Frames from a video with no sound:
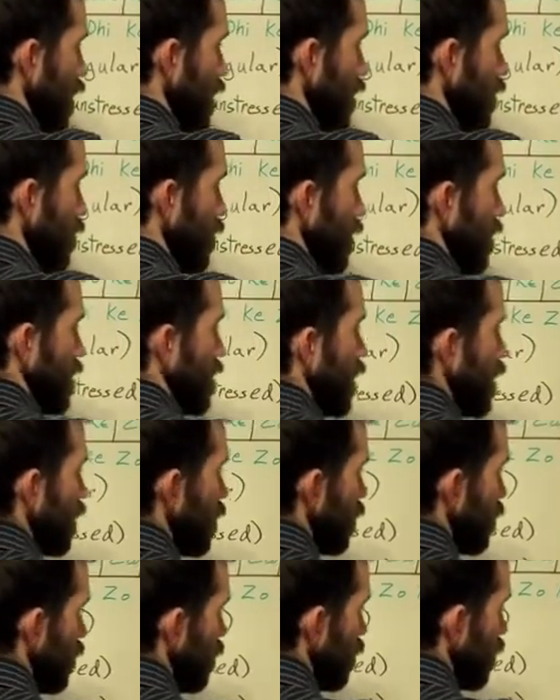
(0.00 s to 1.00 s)
and we
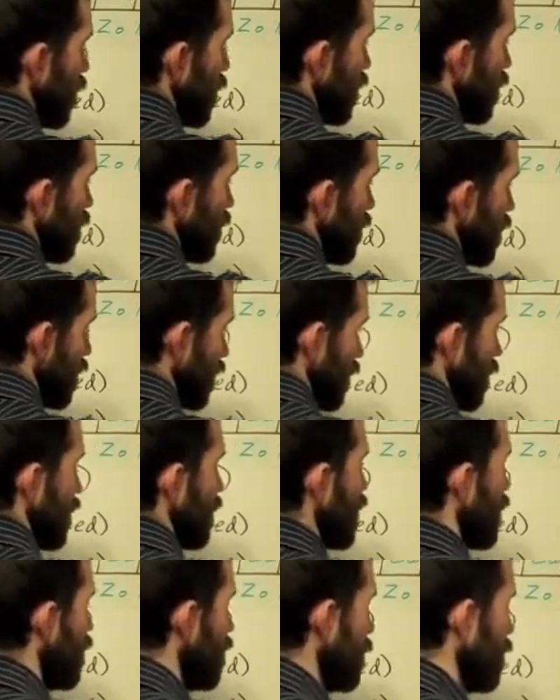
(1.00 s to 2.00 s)
take one of the
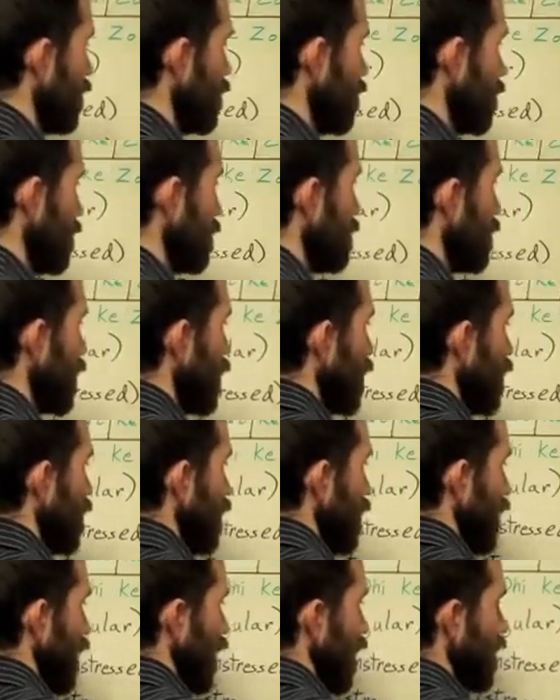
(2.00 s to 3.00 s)
kentimaton.
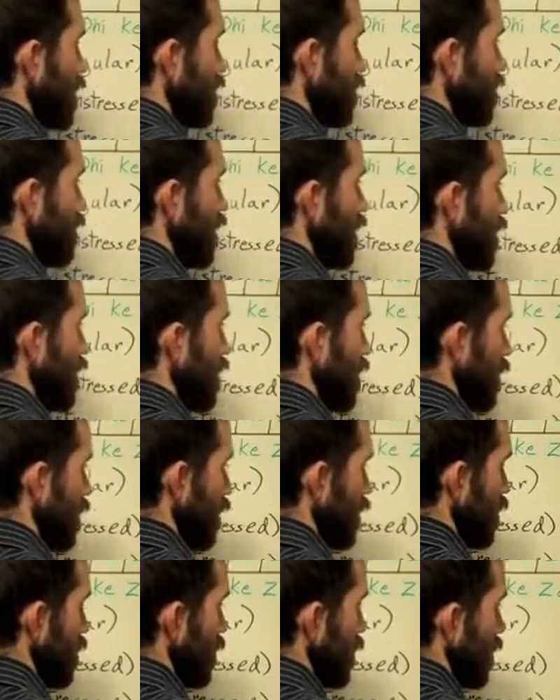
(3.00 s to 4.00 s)
And so then
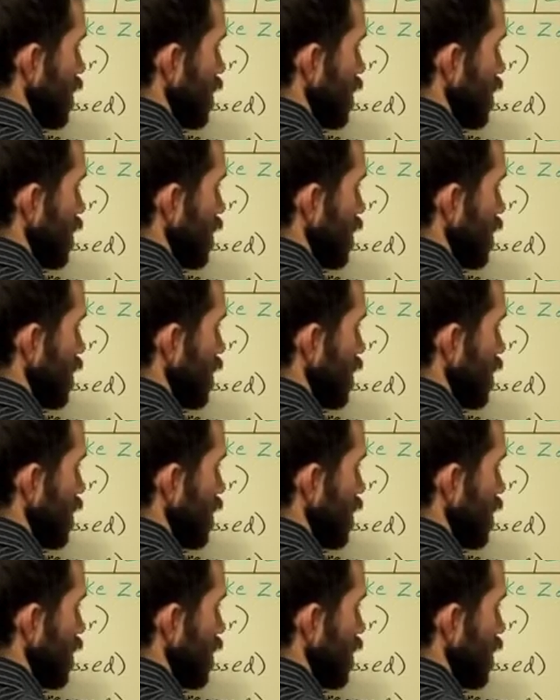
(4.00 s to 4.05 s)
this